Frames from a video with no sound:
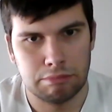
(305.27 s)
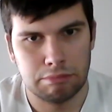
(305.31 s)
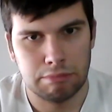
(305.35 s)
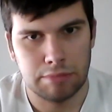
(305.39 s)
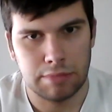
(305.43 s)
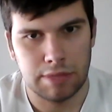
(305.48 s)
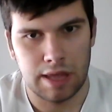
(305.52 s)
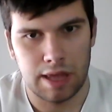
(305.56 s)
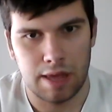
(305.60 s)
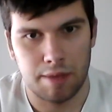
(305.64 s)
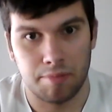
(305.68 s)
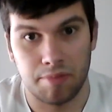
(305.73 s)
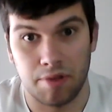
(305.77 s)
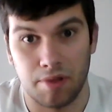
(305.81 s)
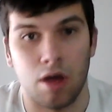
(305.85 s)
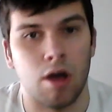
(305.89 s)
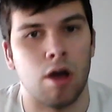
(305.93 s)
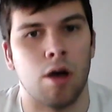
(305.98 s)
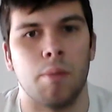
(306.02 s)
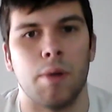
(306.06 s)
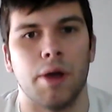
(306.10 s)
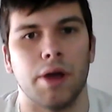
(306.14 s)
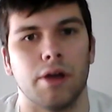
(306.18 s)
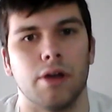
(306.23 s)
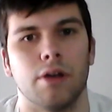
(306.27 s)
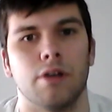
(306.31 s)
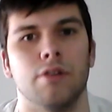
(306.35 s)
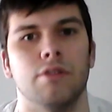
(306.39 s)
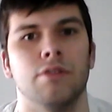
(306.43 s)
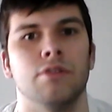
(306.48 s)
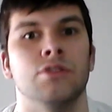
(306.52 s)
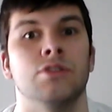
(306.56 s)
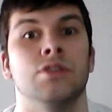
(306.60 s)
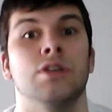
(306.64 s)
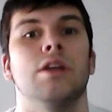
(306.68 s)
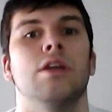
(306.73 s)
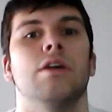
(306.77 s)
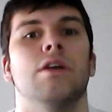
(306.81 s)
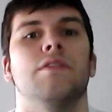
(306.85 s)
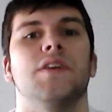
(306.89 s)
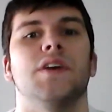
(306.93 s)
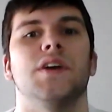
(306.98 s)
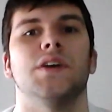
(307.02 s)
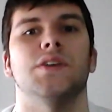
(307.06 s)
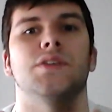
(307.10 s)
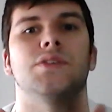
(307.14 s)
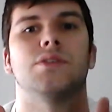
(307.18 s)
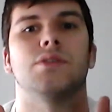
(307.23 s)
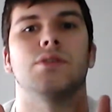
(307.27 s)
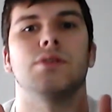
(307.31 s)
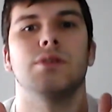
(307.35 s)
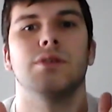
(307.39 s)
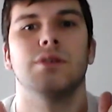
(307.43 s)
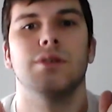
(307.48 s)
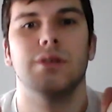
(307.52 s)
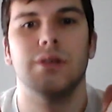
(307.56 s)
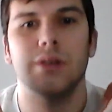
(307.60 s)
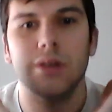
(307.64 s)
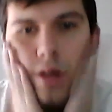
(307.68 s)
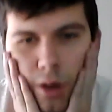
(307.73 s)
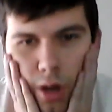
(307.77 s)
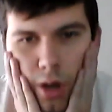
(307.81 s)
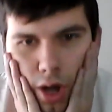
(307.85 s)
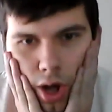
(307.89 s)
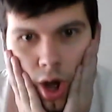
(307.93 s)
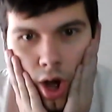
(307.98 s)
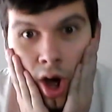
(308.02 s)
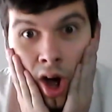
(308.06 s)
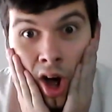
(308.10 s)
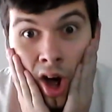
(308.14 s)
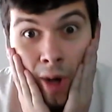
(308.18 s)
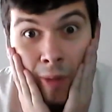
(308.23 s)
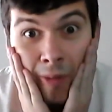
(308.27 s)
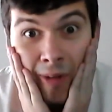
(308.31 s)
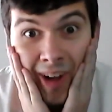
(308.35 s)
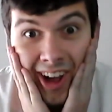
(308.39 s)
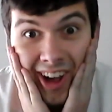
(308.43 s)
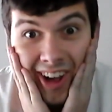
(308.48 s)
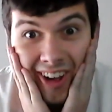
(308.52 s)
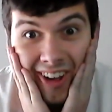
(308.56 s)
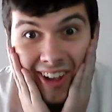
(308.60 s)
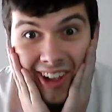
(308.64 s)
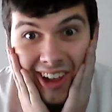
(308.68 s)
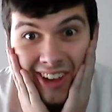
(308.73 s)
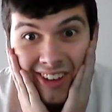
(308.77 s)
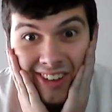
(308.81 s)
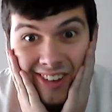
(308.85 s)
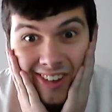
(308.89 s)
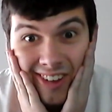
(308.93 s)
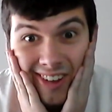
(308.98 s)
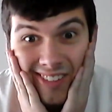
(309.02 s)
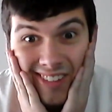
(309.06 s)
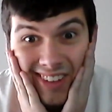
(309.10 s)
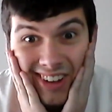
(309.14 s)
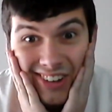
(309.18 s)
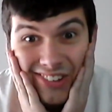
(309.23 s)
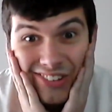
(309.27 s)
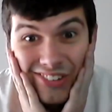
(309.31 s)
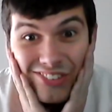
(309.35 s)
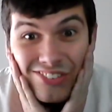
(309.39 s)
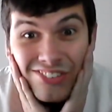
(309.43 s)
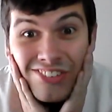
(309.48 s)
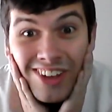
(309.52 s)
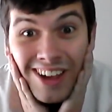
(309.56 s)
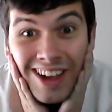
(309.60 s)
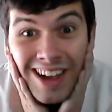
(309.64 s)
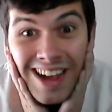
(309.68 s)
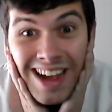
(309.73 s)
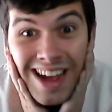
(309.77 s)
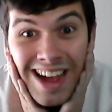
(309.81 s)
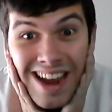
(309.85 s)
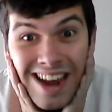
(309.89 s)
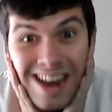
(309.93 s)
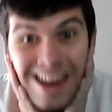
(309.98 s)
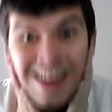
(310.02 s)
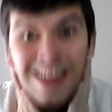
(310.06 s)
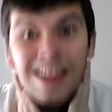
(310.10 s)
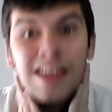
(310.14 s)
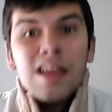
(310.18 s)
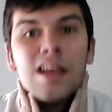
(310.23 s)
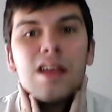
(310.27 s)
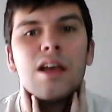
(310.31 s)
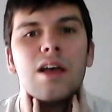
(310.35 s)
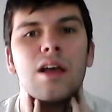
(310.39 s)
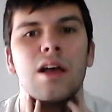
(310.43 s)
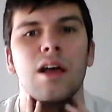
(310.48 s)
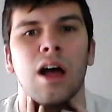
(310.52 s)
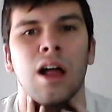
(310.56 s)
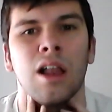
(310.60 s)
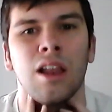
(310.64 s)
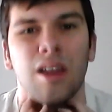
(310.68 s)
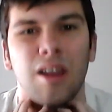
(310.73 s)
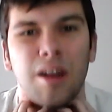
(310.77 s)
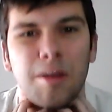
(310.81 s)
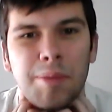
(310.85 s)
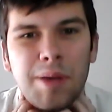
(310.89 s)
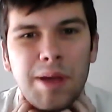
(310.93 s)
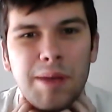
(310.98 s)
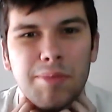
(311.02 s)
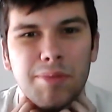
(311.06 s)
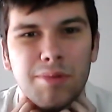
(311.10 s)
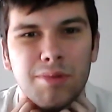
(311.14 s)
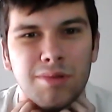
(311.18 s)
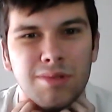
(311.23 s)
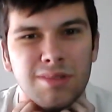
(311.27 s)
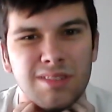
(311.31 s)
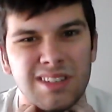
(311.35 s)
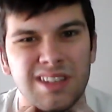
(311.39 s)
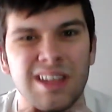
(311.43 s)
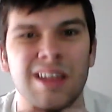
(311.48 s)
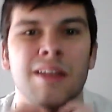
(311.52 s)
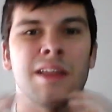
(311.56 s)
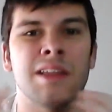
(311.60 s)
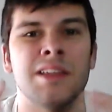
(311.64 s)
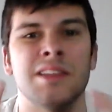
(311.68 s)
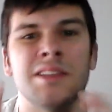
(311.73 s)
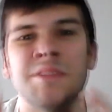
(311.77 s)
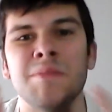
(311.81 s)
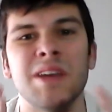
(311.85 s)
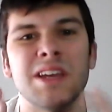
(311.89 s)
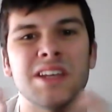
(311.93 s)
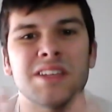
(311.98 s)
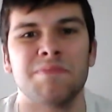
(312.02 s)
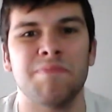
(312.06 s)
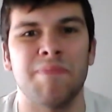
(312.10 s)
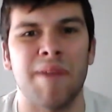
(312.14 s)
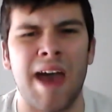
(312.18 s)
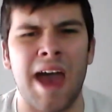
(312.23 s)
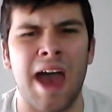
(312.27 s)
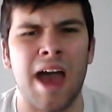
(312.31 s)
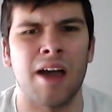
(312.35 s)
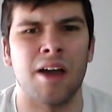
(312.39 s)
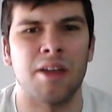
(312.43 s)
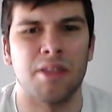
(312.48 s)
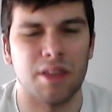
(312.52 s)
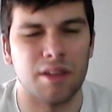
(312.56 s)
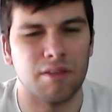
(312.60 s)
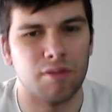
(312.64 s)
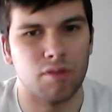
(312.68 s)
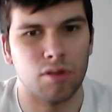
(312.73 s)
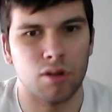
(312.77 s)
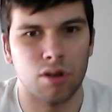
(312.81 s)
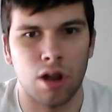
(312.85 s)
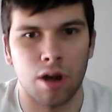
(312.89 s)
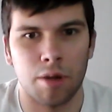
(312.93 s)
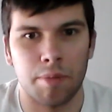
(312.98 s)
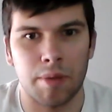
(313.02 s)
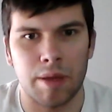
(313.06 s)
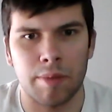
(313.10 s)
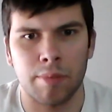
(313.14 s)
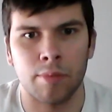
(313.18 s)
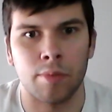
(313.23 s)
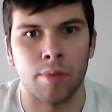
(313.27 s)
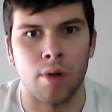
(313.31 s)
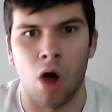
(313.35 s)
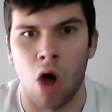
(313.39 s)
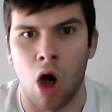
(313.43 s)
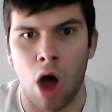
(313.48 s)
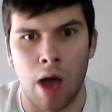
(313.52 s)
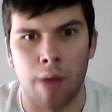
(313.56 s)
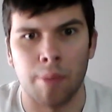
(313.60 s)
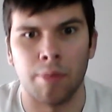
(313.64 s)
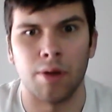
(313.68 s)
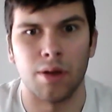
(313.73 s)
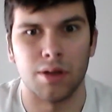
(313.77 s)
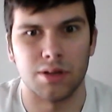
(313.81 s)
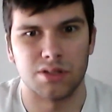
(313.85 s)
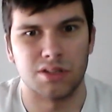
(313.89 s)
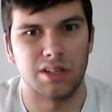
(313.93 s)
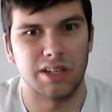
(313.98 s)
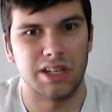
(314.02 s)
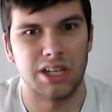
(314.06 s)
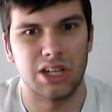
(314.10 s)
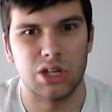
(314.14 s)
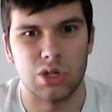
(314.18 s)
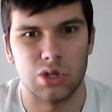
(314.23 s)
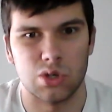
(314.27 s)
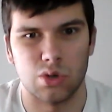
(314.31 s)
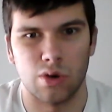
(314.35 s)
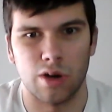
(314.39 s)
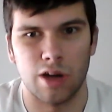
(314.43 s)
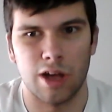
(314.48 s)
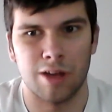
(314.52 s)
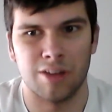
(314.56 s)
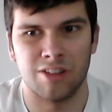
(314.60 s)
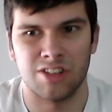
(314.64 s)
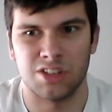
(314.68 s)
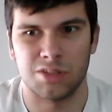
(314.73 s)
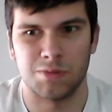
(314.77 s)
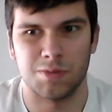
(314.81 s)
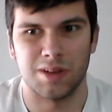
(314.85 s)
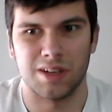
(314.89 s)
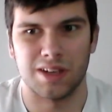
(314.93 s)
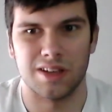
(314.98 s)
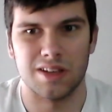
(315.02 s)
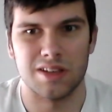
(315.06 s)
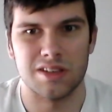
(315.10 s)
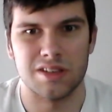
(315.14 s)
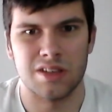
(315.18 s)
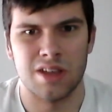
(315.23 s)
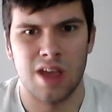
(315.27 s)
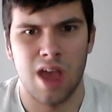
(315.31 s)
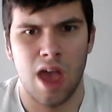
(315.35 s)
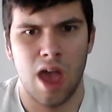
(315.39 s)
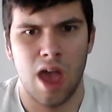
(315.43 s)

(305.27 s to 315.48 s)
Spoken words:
Yeah, but oh my god, Xenoverse. Oh my god, that's so much fun! A lot of people, it's a mixed bag, I think, for a lot of people, but I personally enjoy it just because